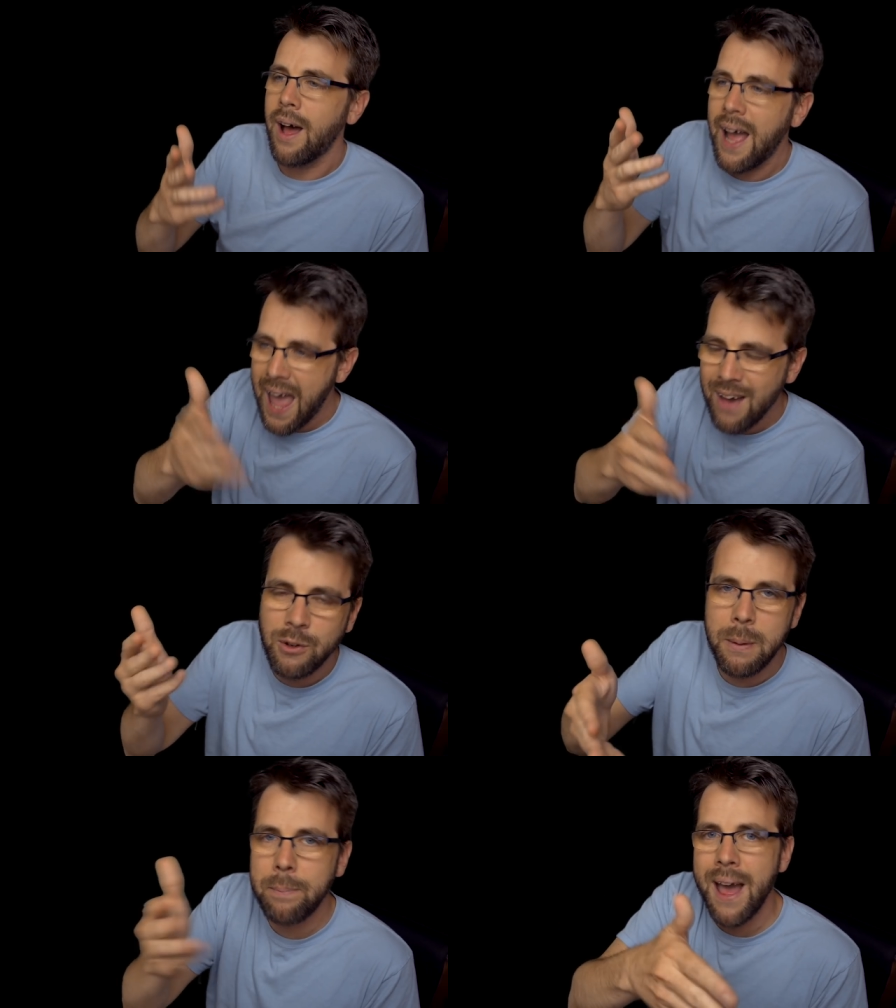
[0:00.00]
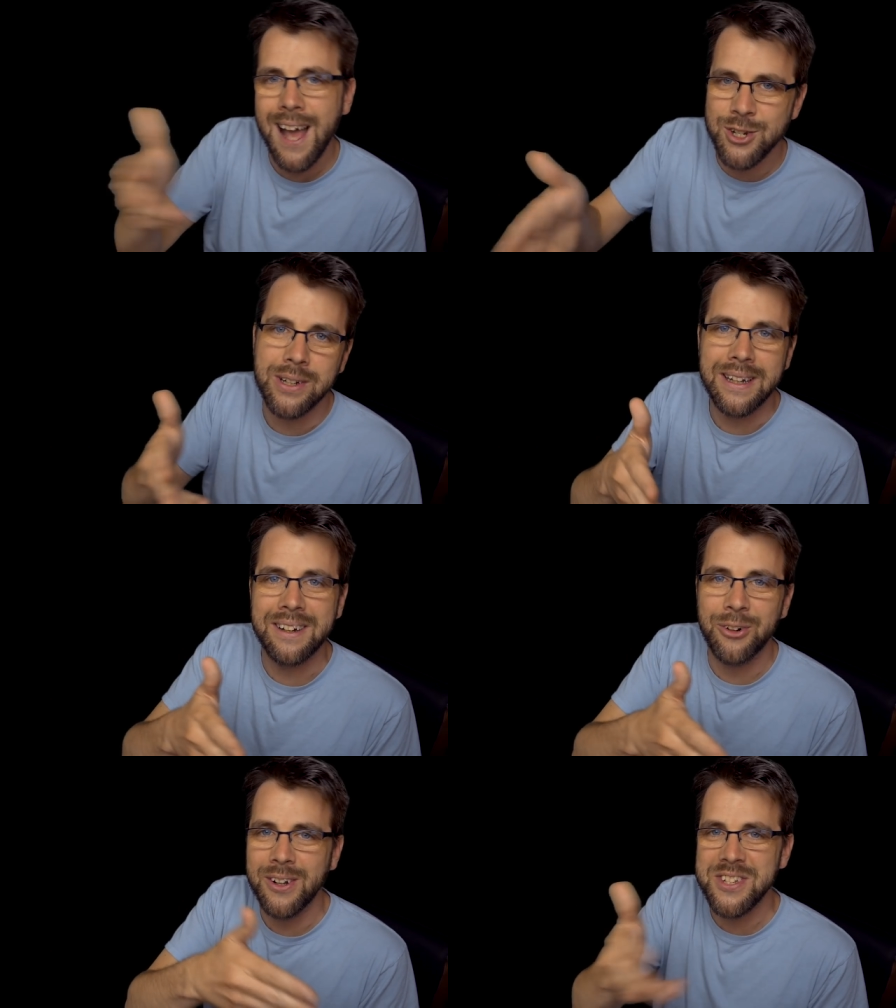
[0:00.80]
I have to be passionate
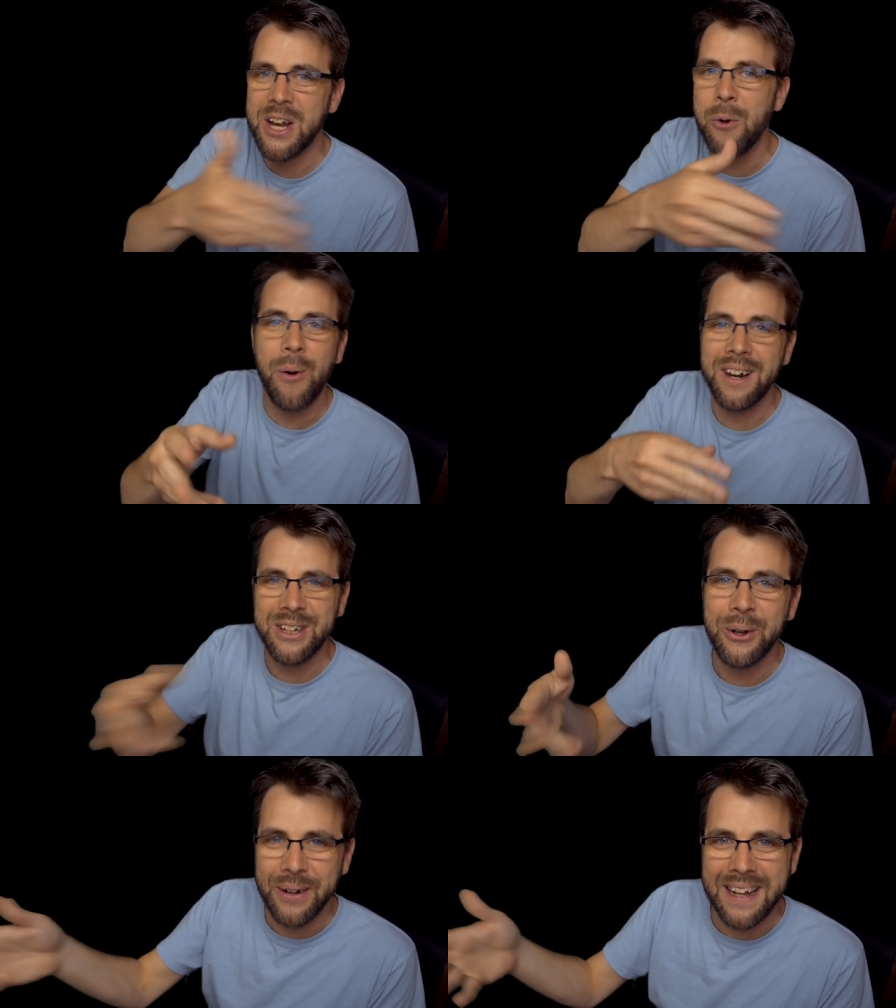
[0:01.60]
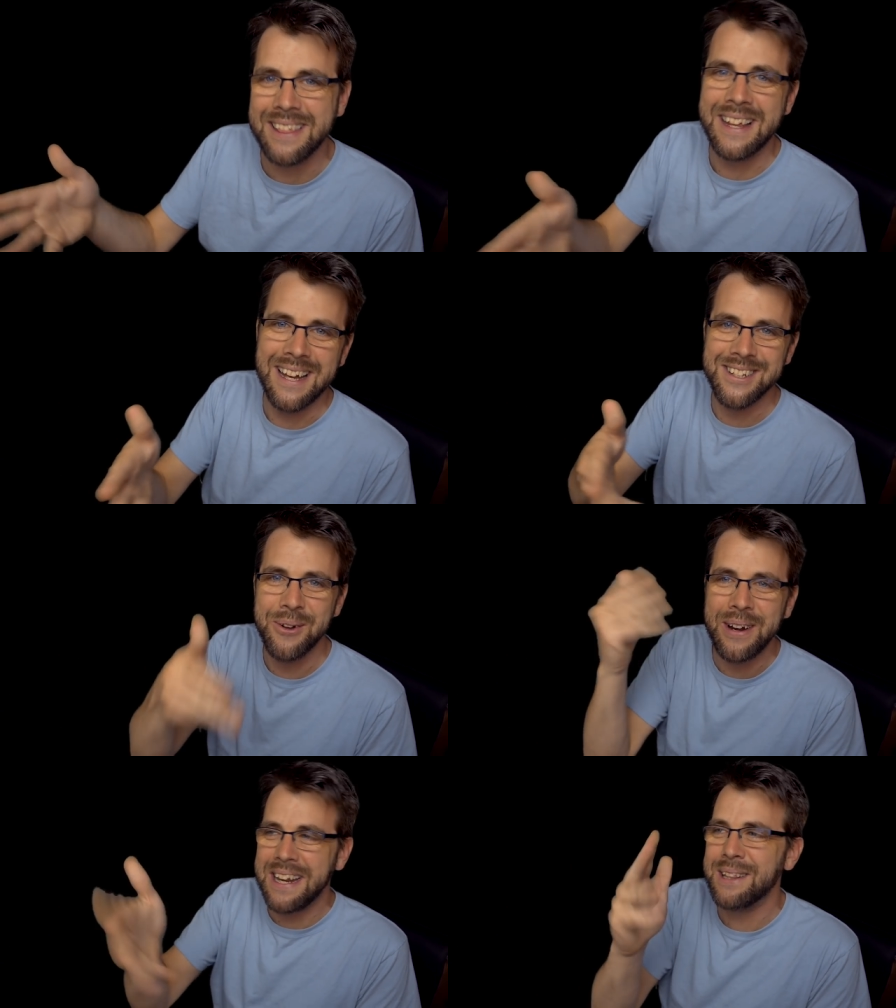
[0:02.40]
or else I don't want to do anything.
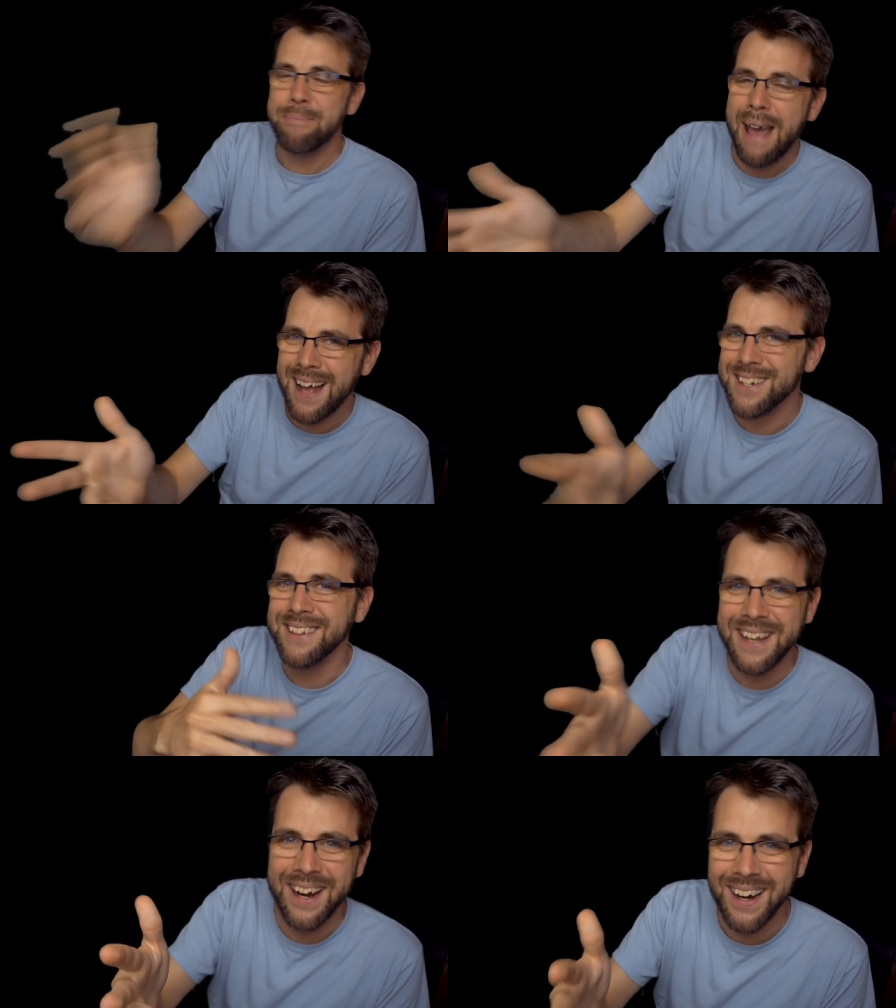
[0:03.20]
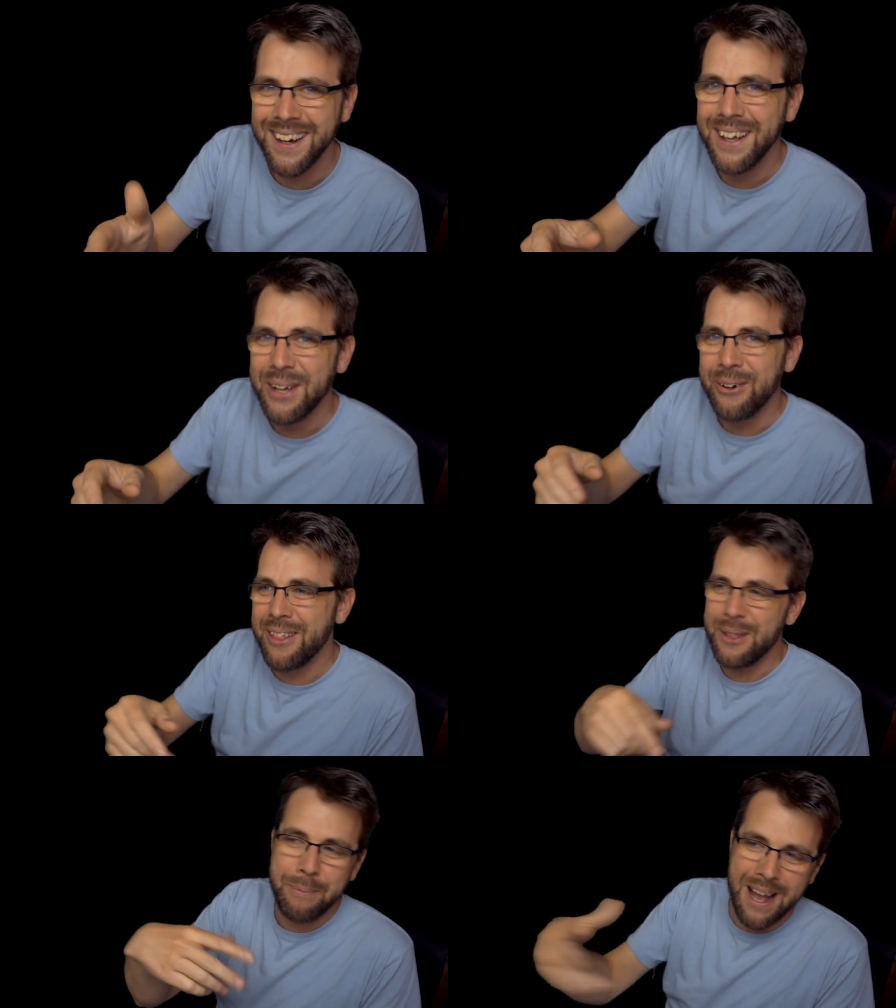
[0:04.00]
So I need the passion there.
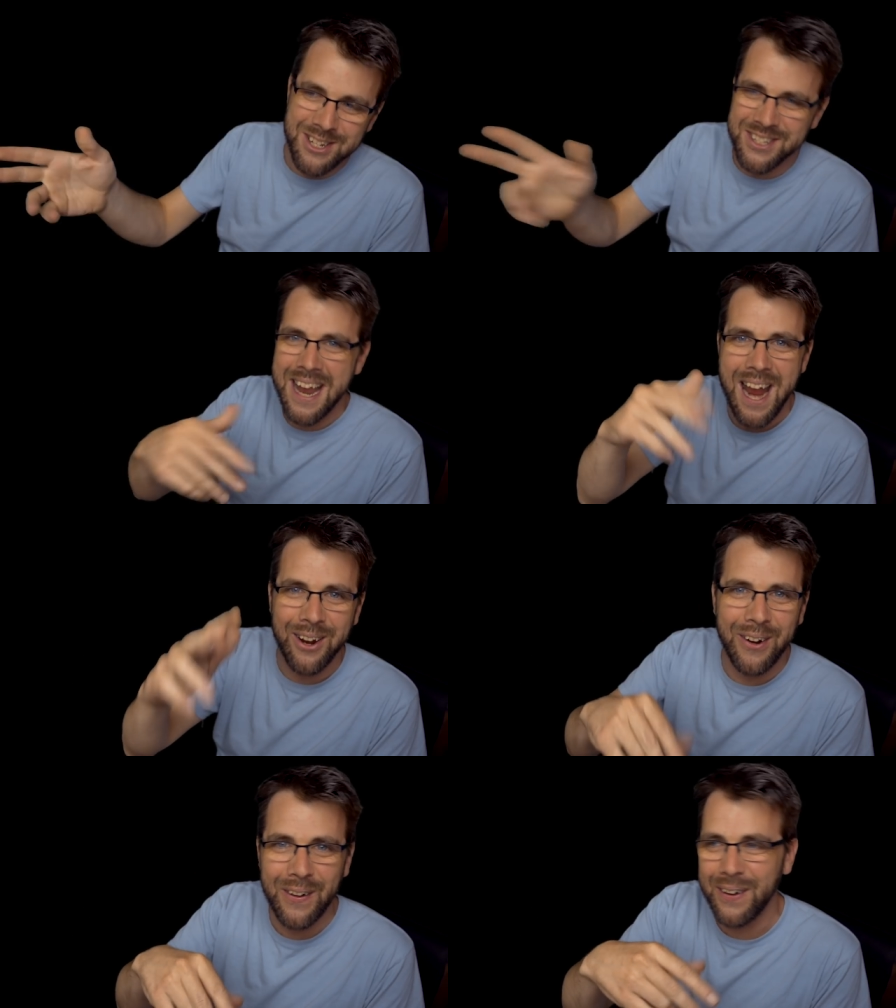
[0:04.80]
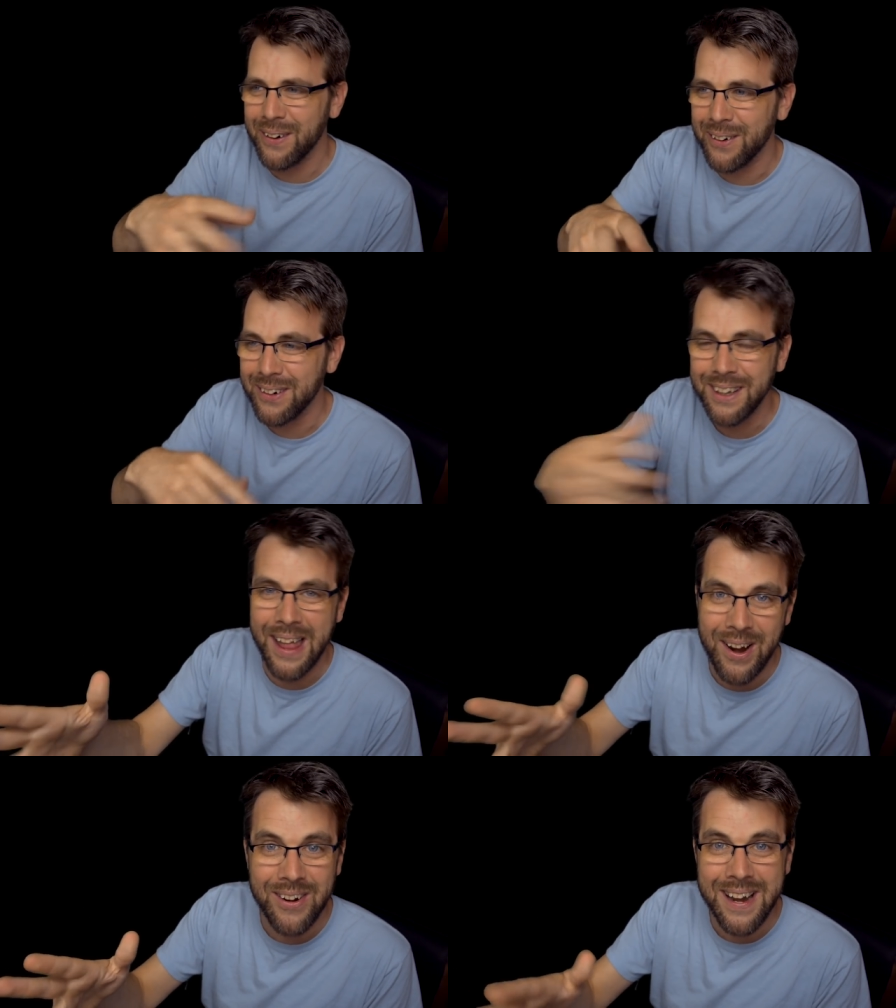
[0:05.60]
Whether the passion is anger or, or
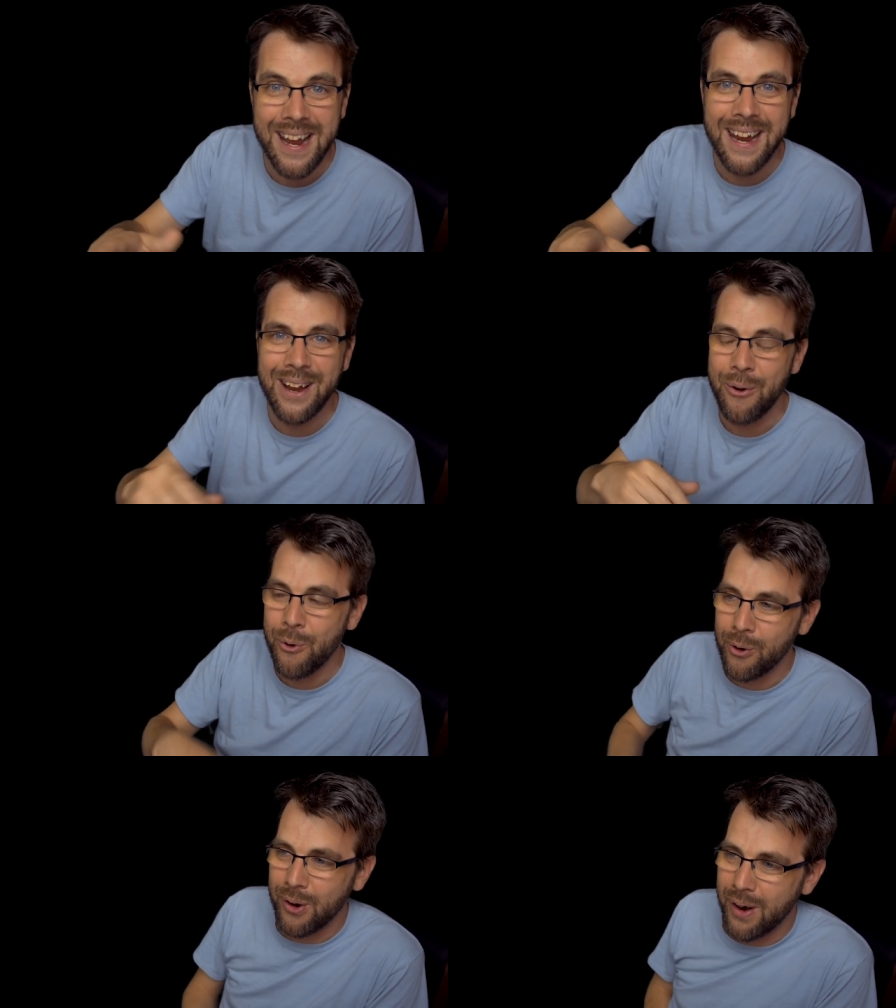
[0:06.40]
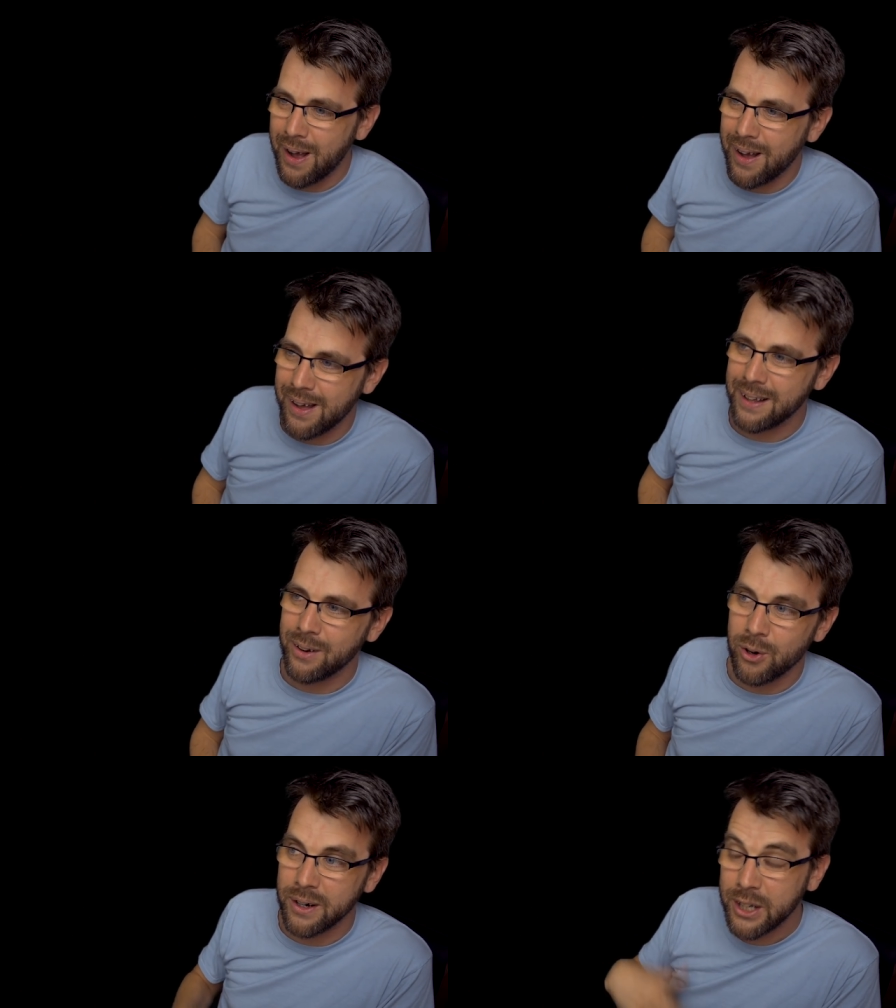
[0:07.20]
hilarity or, uh,
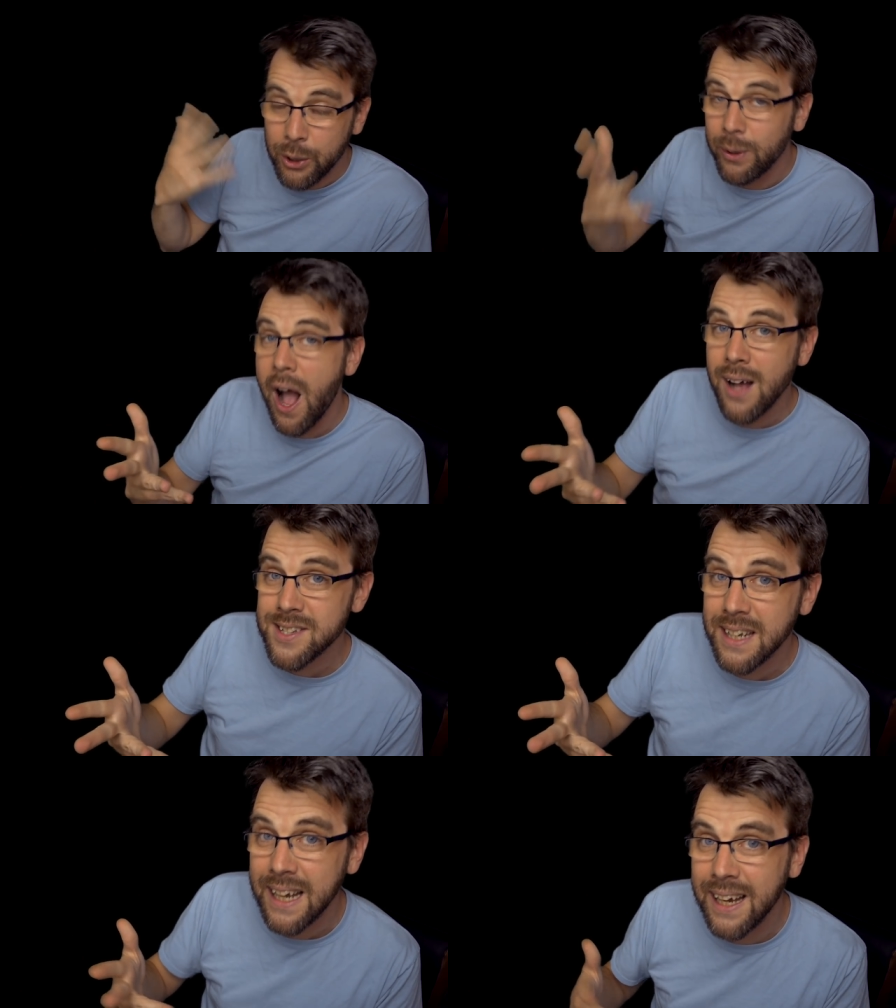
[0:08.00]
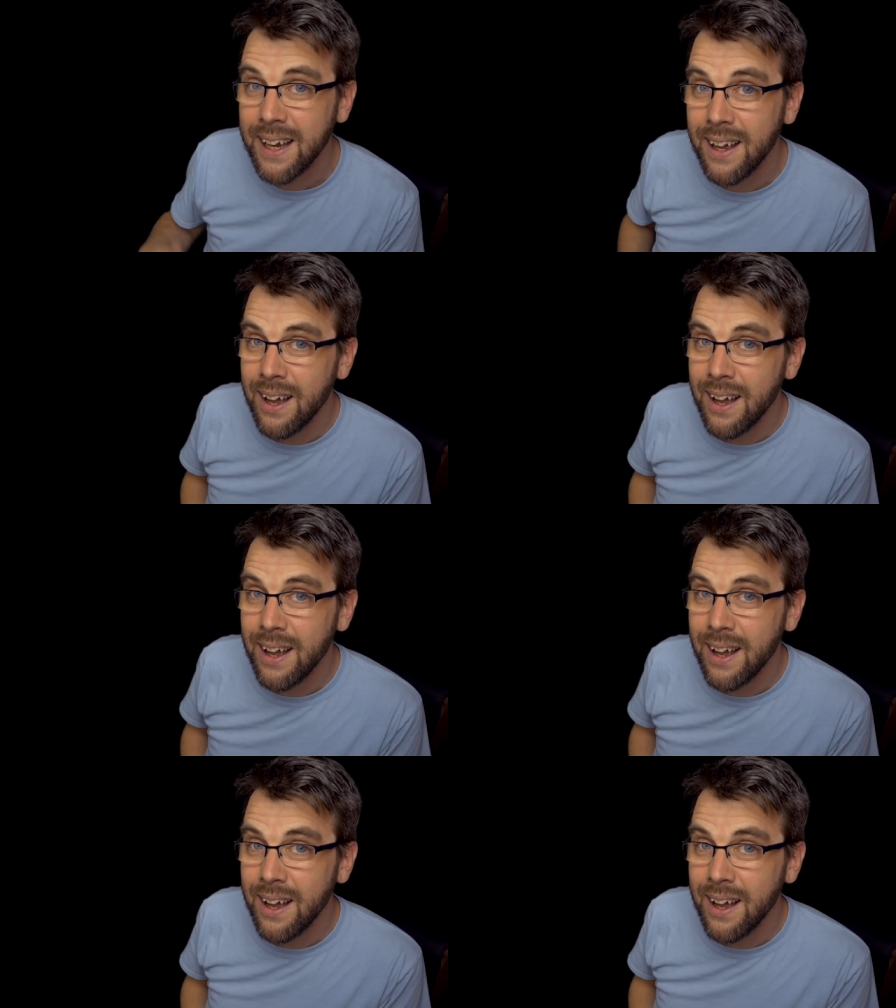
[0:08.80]
or curiosity